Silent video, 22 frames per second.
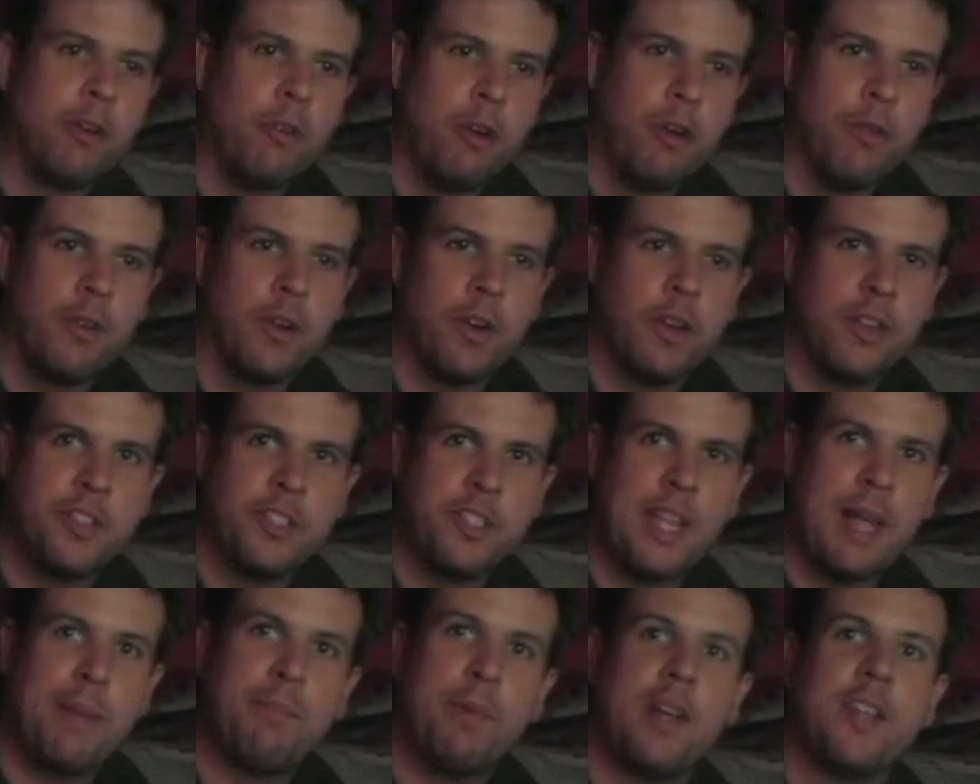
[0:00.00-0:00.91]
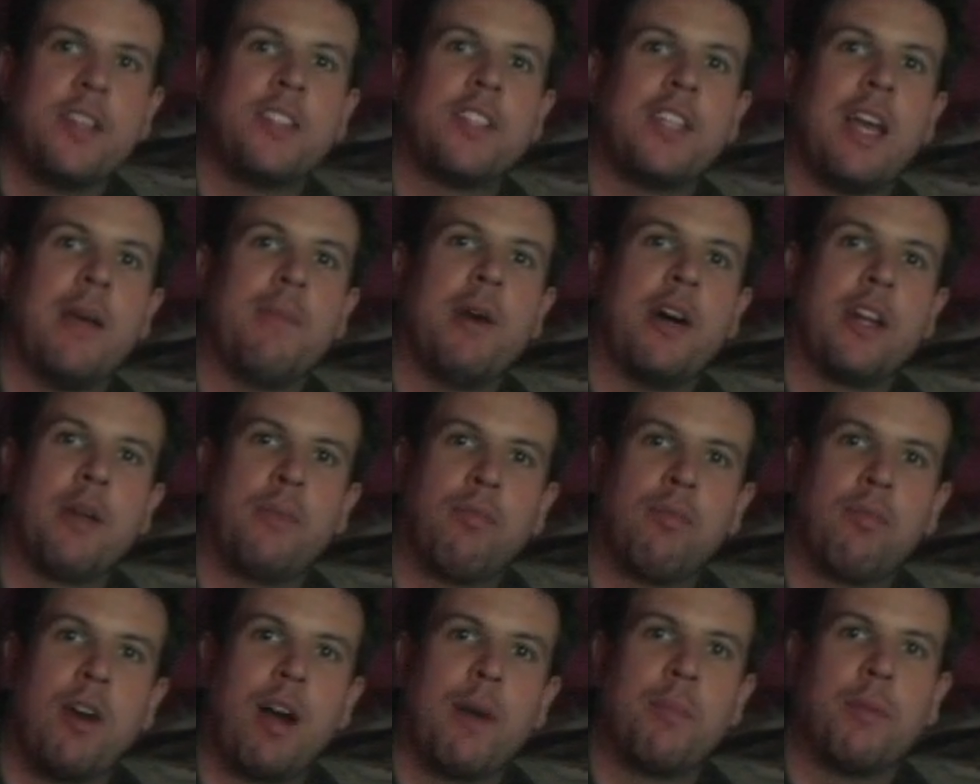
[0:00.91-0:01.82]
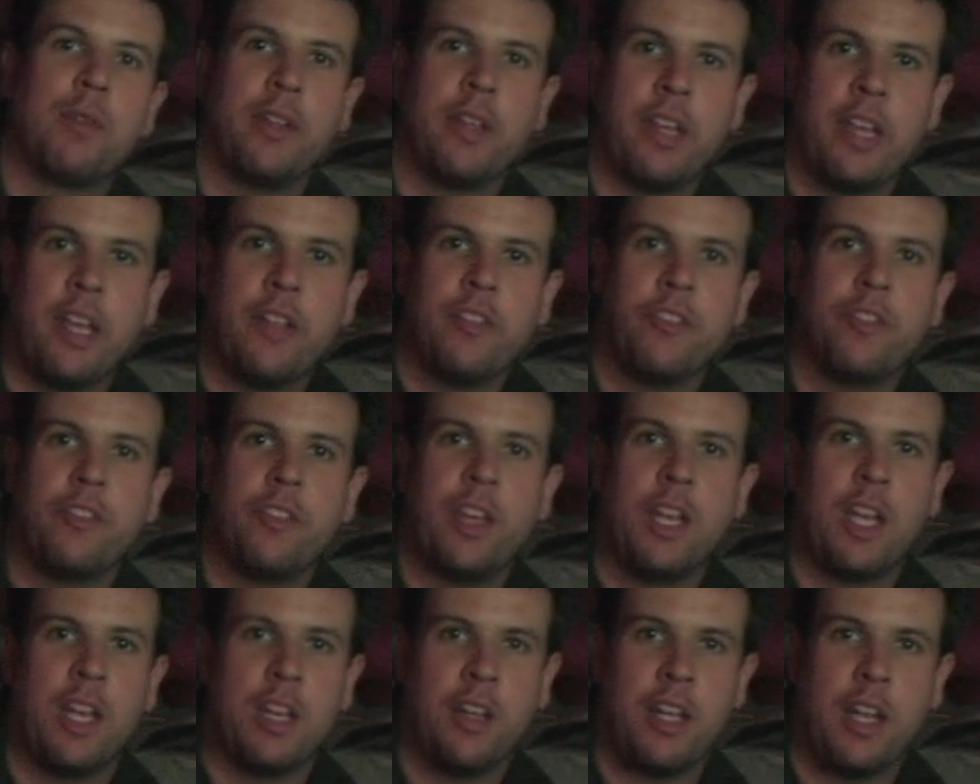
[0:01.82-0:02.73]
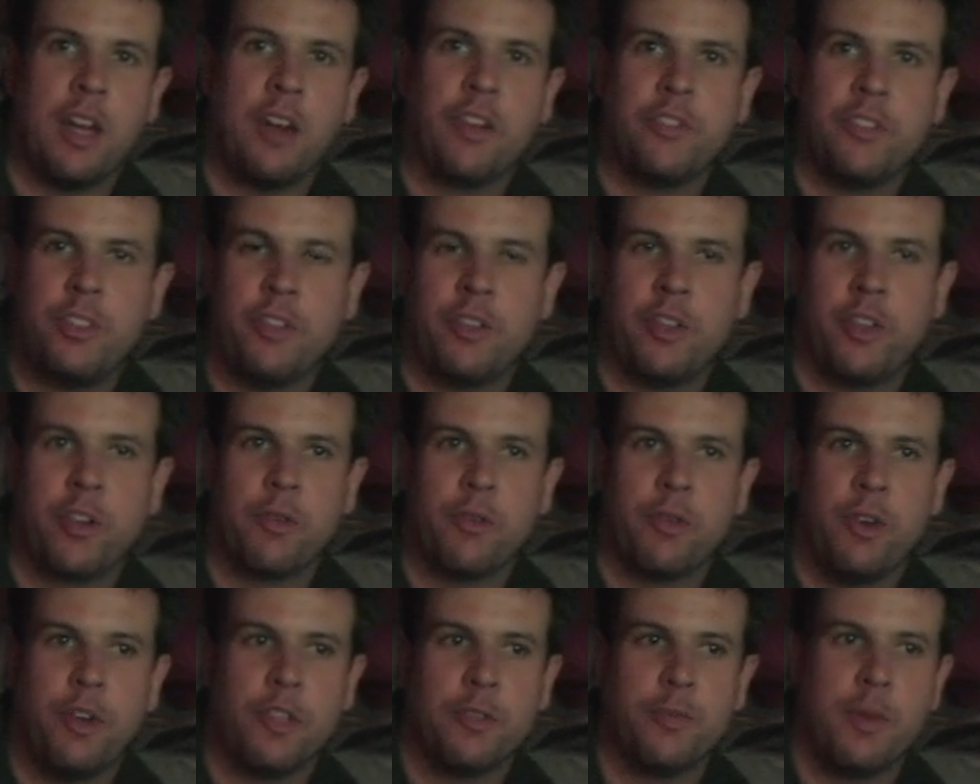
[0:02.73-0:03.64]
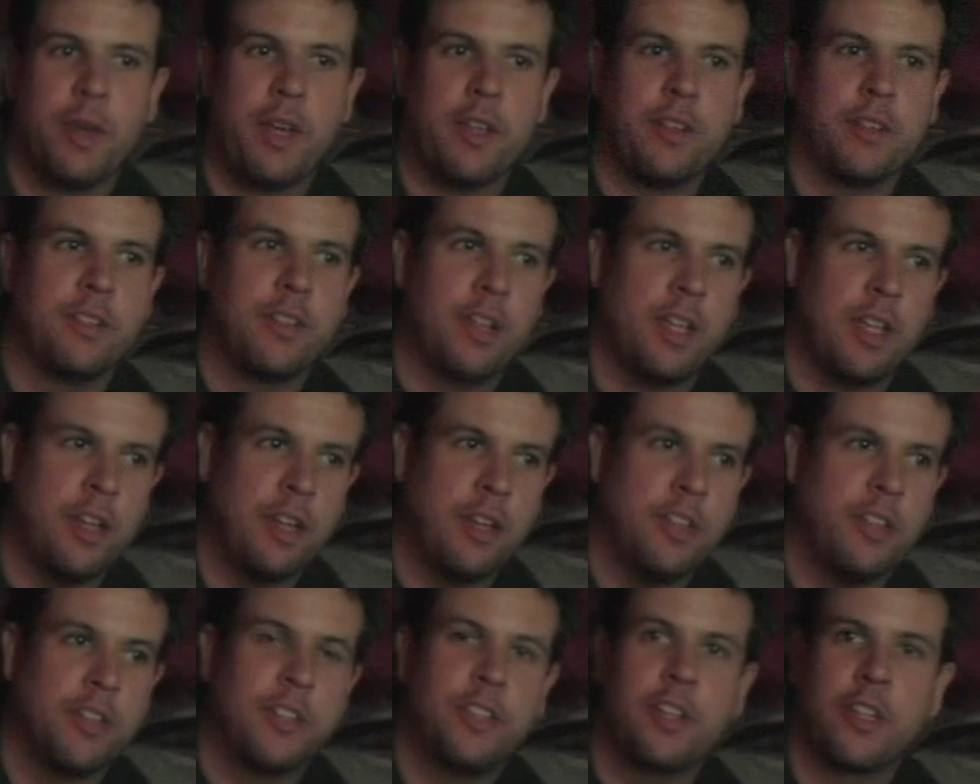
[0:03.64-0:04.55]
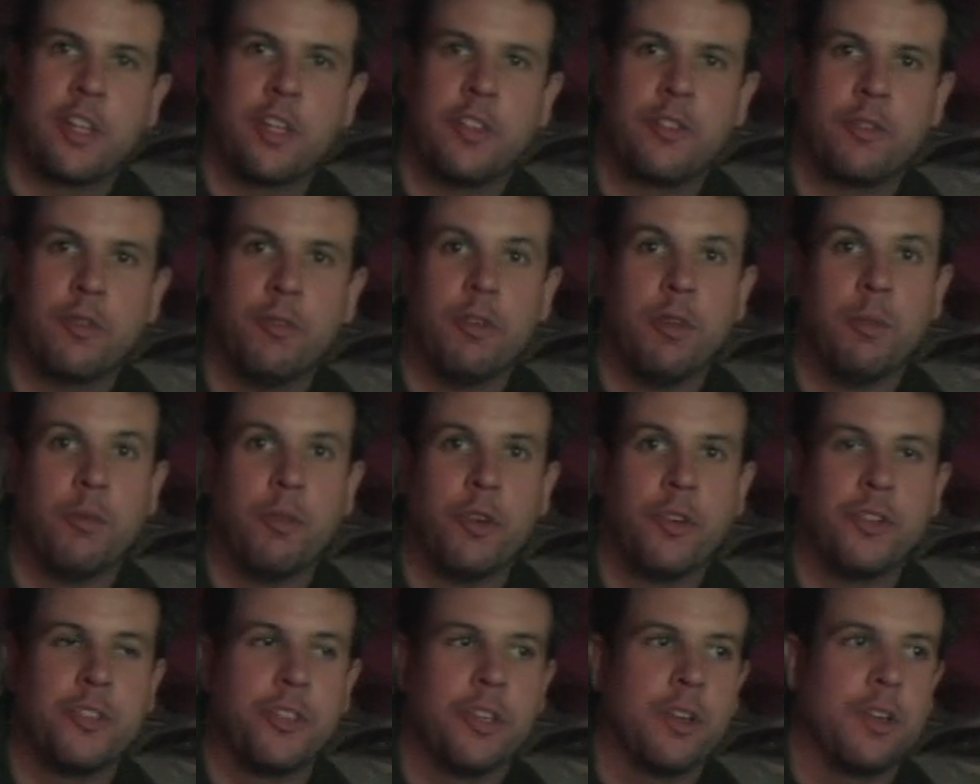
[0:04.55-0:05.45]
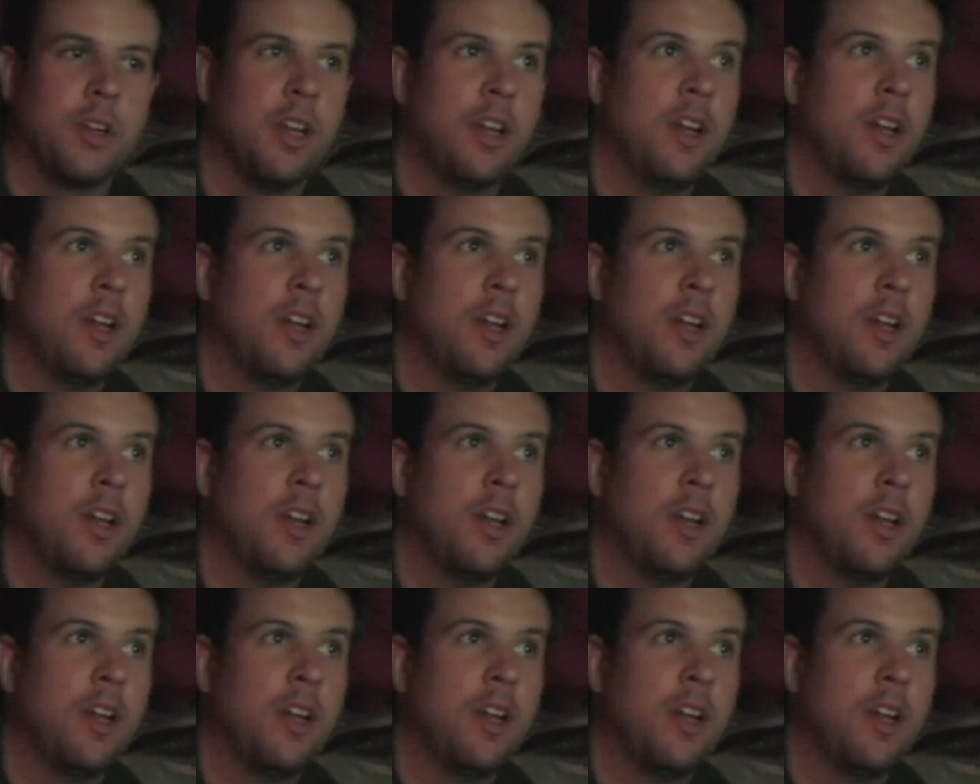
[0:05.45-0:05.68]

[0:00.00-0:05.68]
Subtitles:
go over step by step how to properly insulate and air seal your crawl space in addition to controlling moisture.